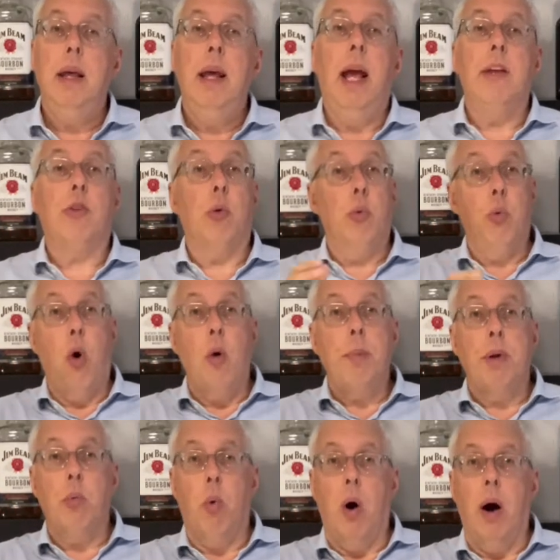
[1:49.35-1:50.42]
It's a
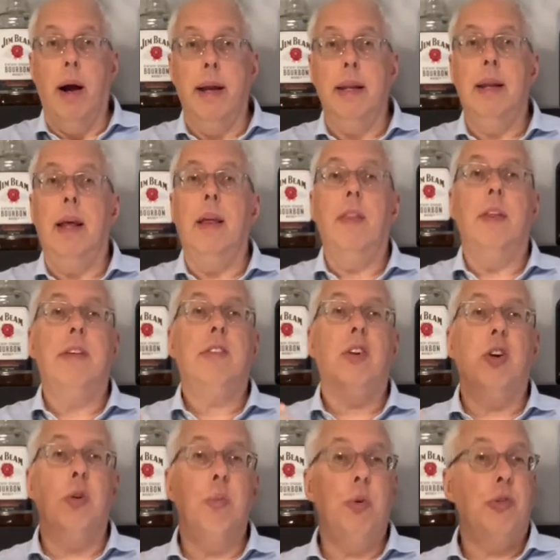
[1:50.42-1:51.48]
Roman wine. The
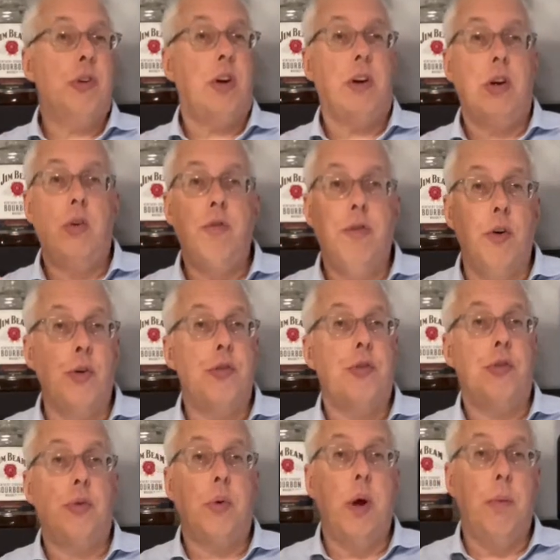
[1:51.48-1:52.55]
term was
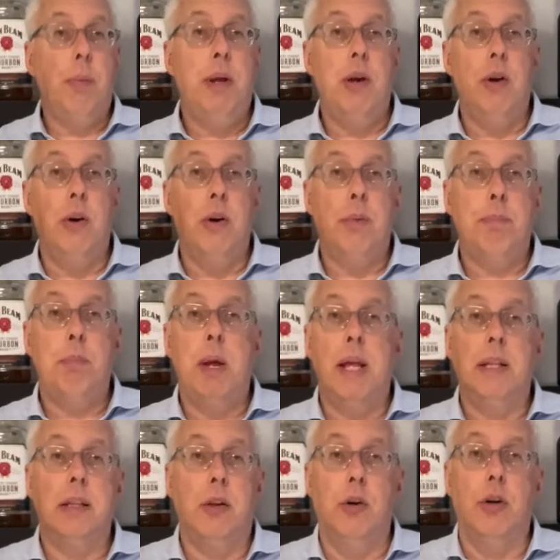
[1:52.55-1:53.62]
first appeared
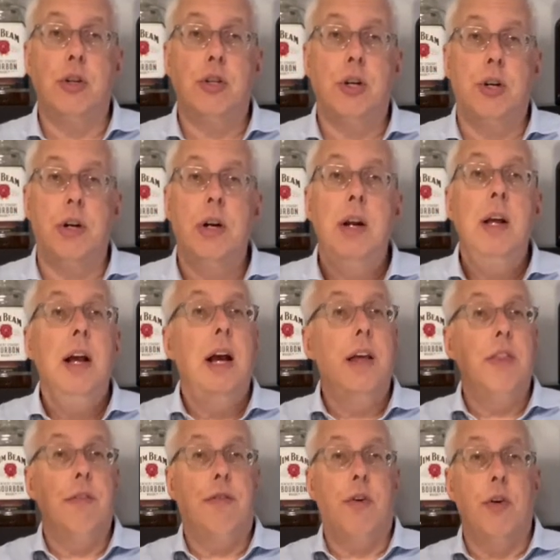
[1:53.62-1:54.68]
in literature in
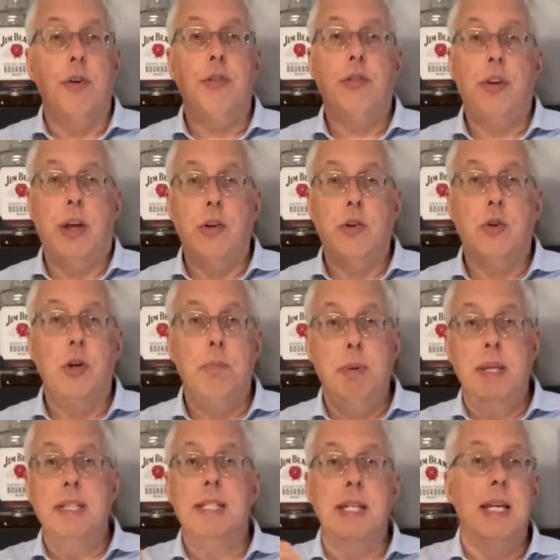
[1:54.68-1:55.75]
the 1st century
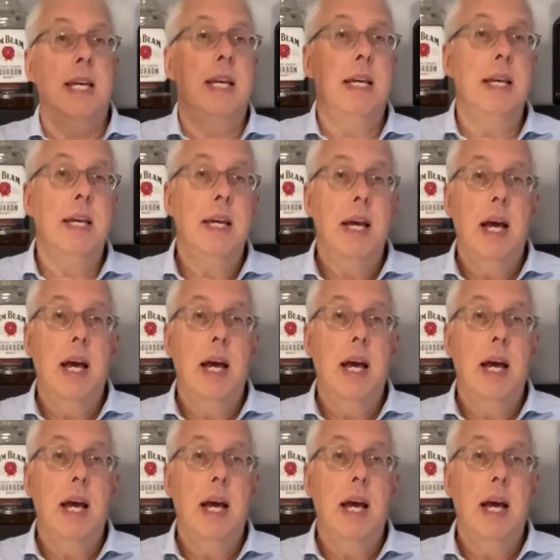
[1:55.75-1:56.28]
BCE.